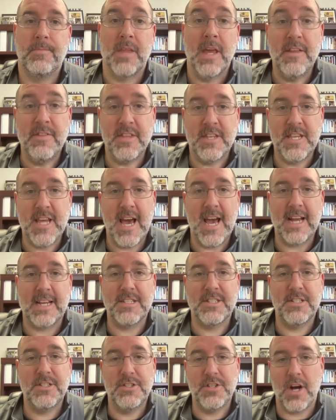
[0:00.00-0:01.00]
In the
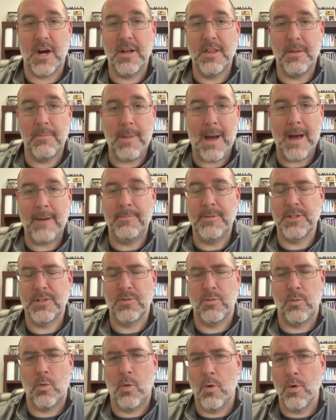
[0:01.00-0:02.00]
text, John the
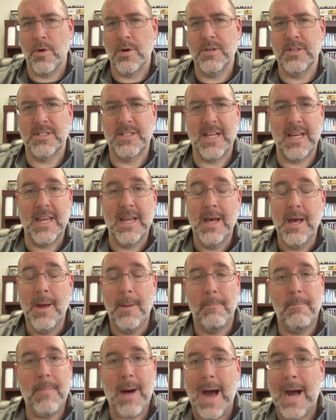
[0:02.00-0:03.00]
Baptist warns that
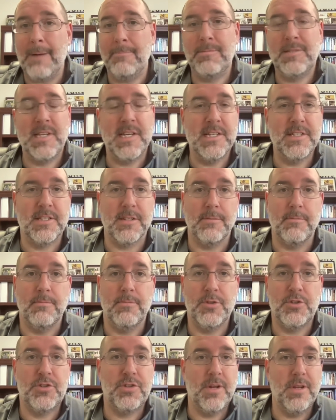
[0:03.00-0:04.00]
baptism
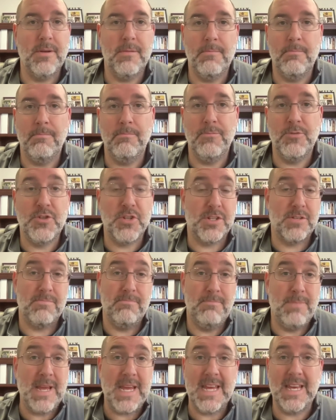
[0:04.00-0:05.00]
shouldn't just
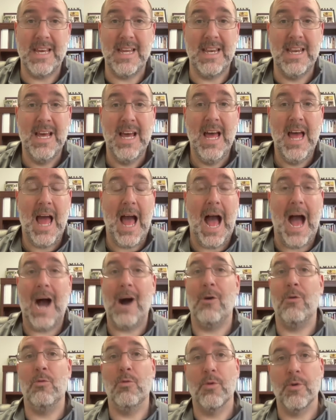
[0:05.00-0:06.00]
be an
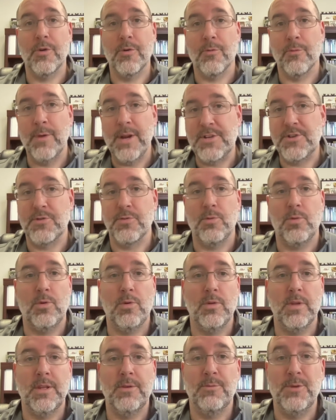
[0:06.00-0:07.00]
outward
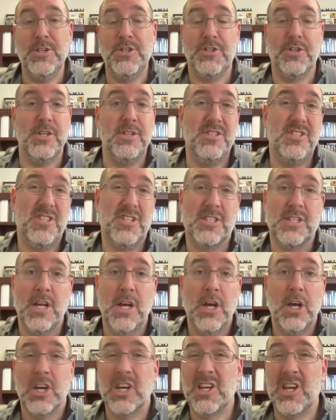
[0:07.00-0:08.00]
ritual and we shouldn't just
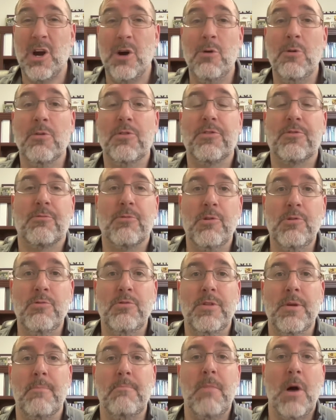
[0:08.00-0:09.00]
go through
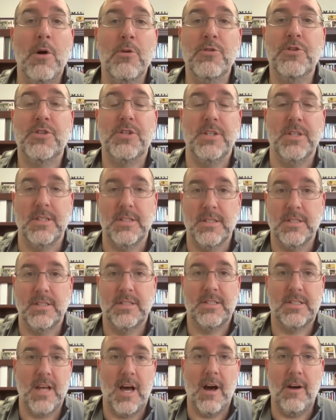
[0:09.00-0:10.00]
the
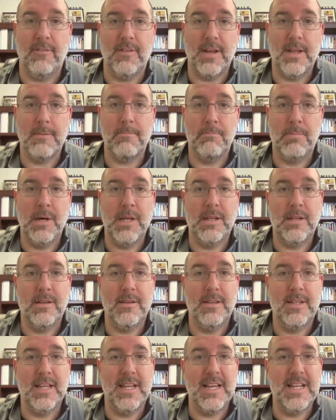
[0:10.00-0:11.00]
motions of it, but
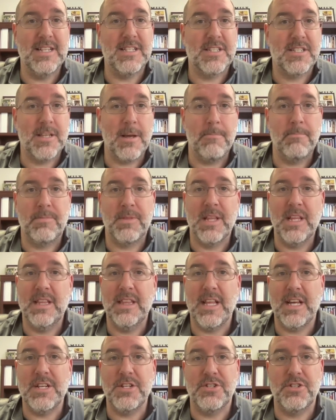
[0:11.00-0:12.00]
that it's something
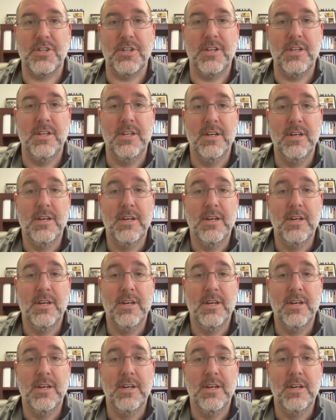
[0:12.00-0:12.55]
that should